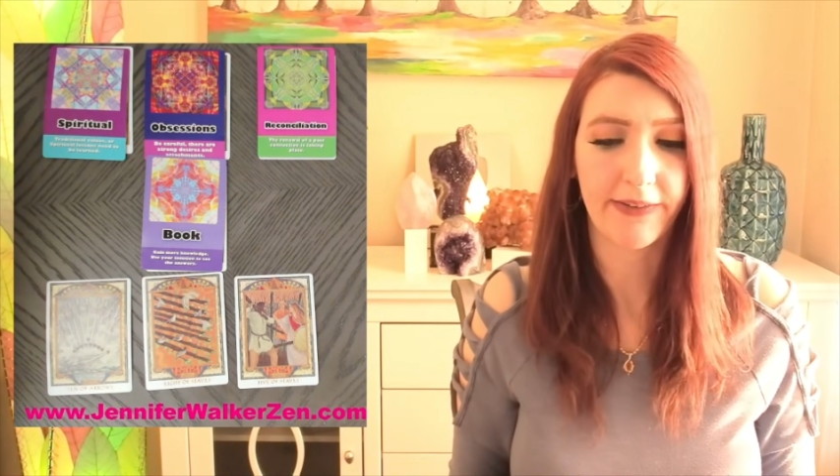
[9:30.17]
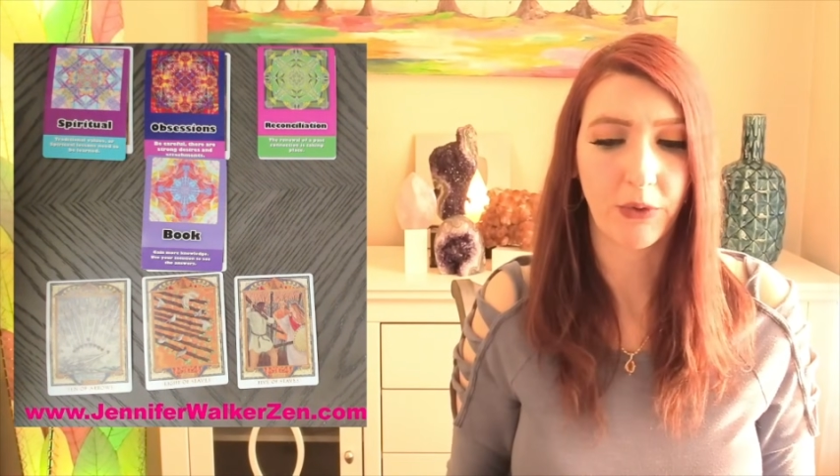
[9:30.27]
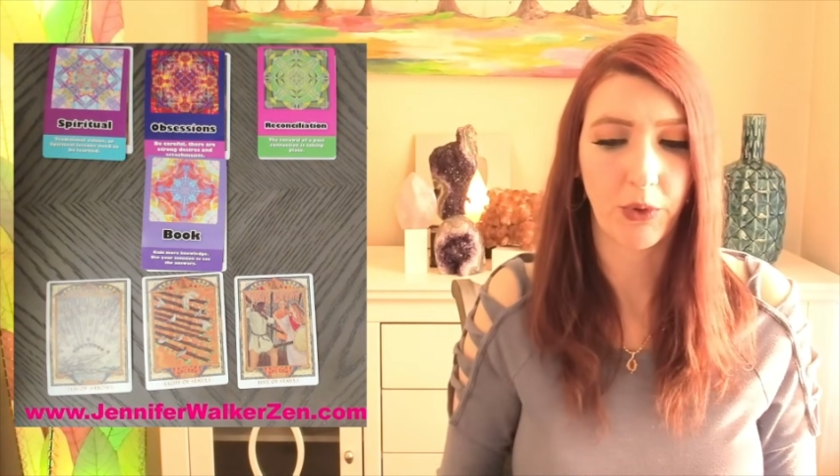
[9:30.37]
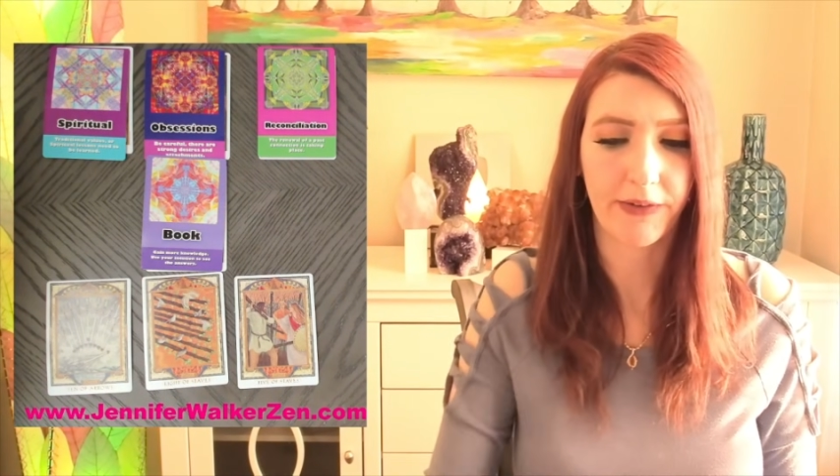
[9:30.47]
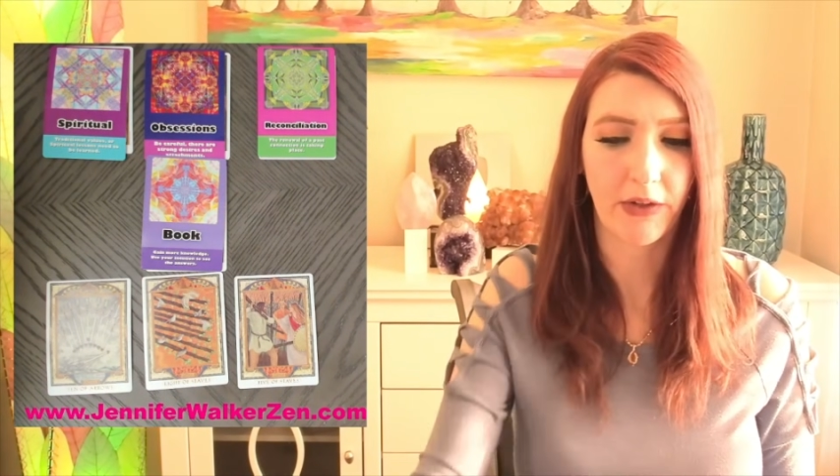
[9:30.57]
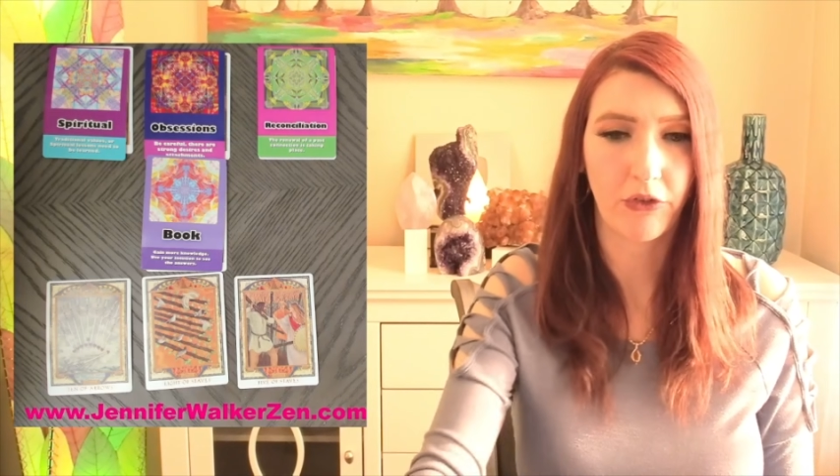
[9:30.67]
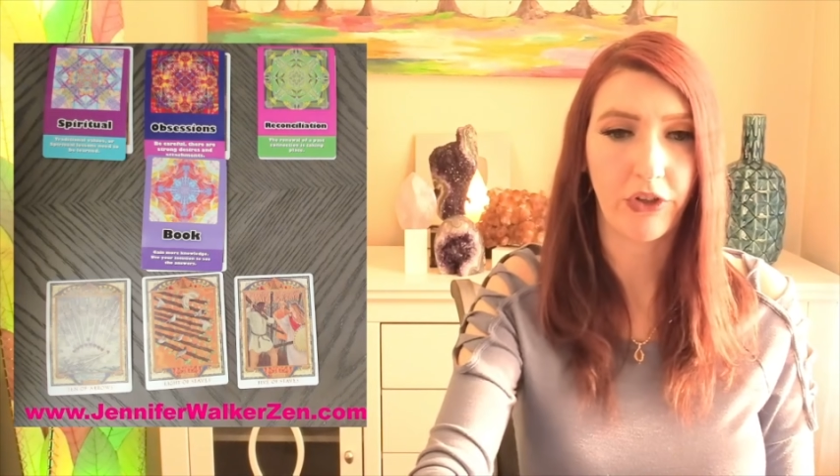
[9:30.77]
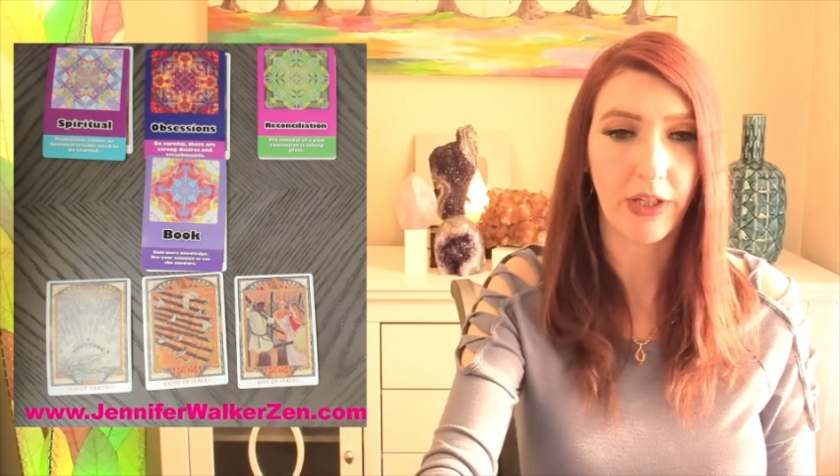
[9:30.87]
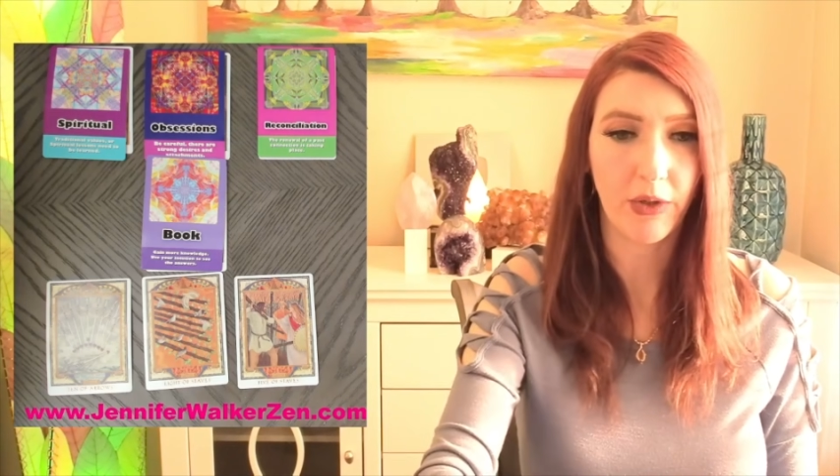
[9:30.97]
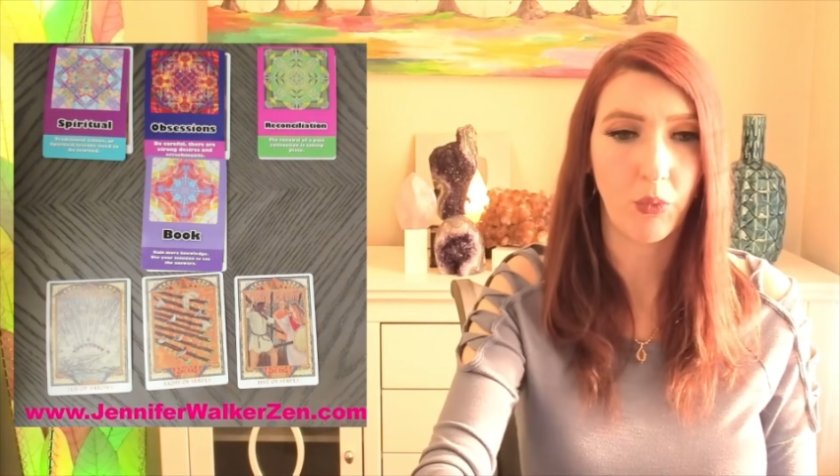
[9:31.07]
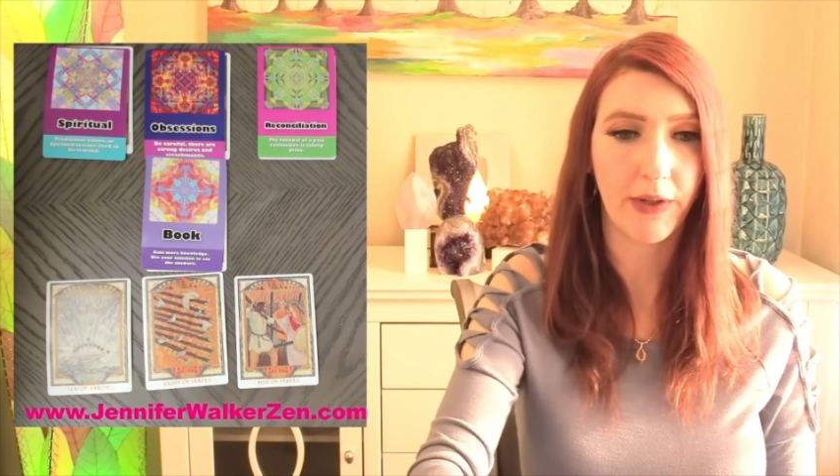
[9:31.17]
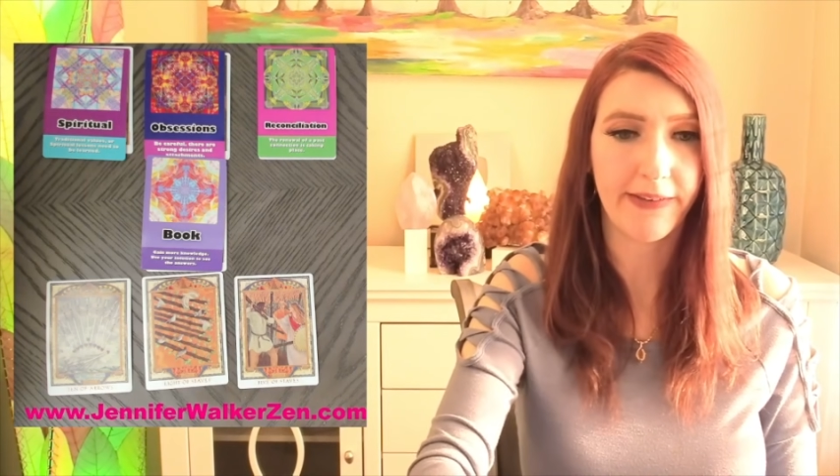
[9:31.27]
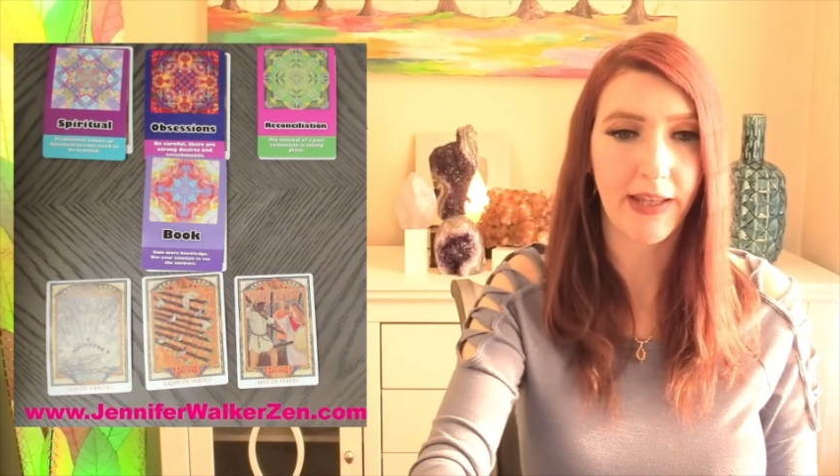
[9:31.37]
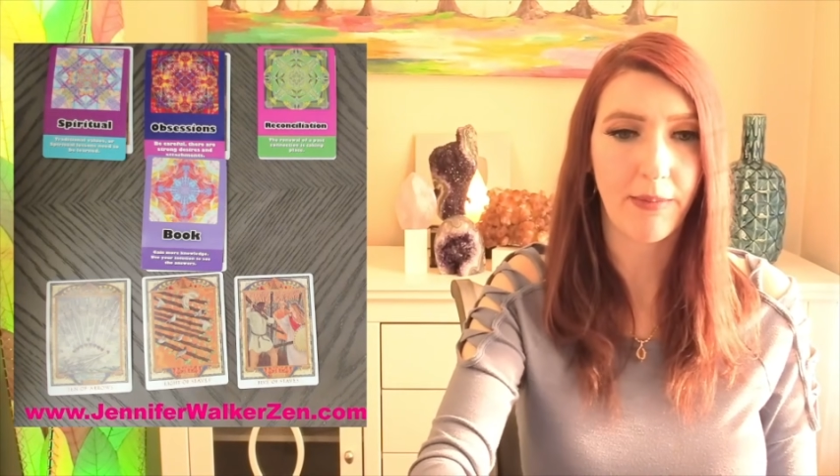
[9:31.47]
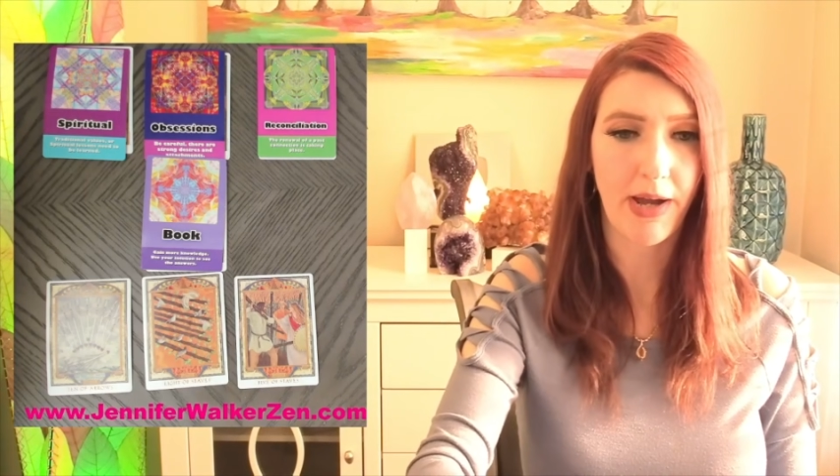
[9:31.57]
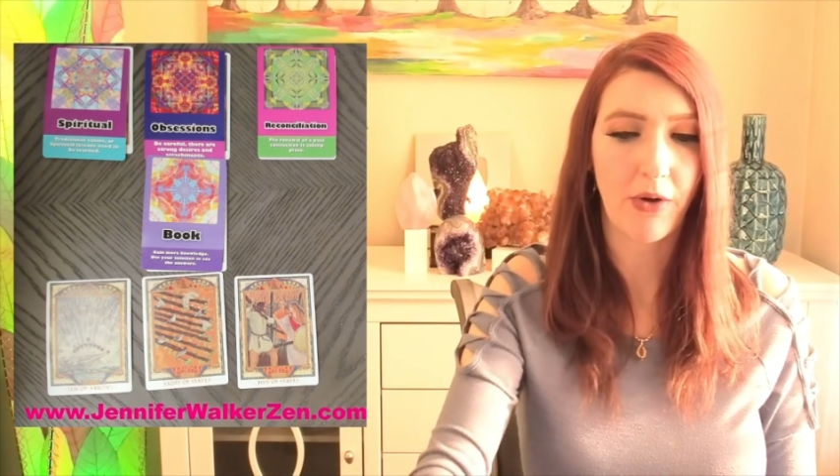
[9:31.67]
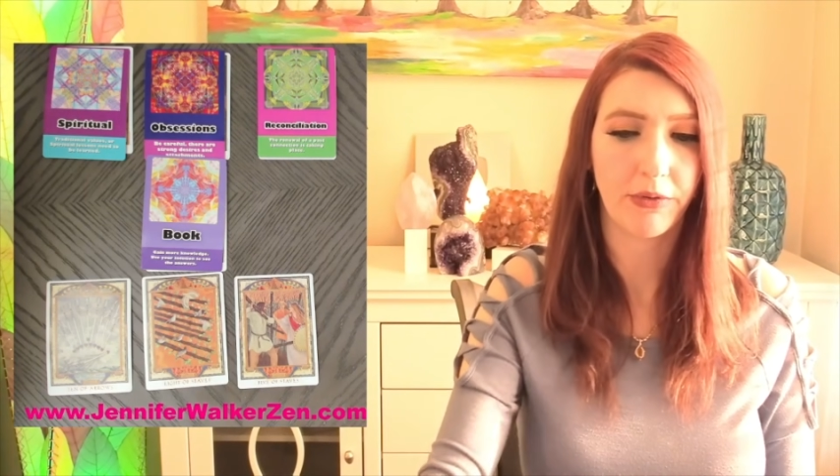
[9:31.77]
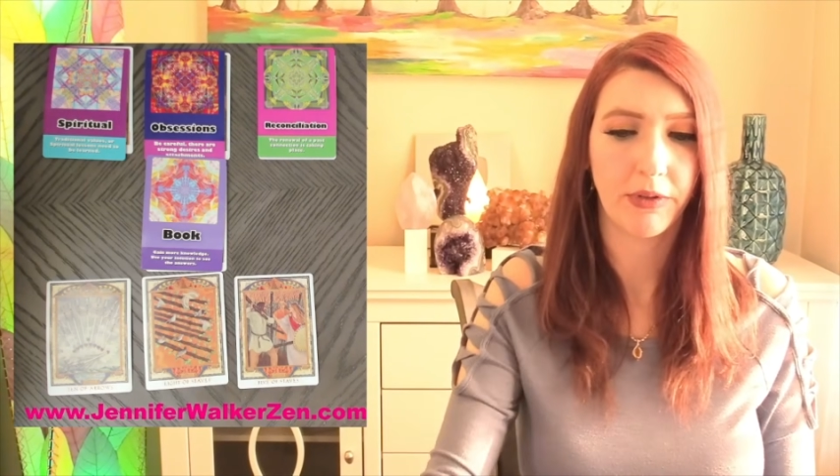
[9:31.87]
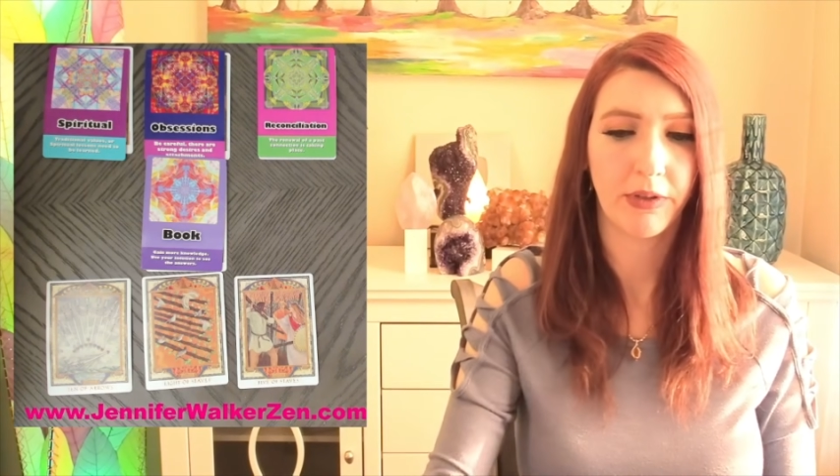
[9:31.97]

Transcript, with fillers: Swords energy. What's that about?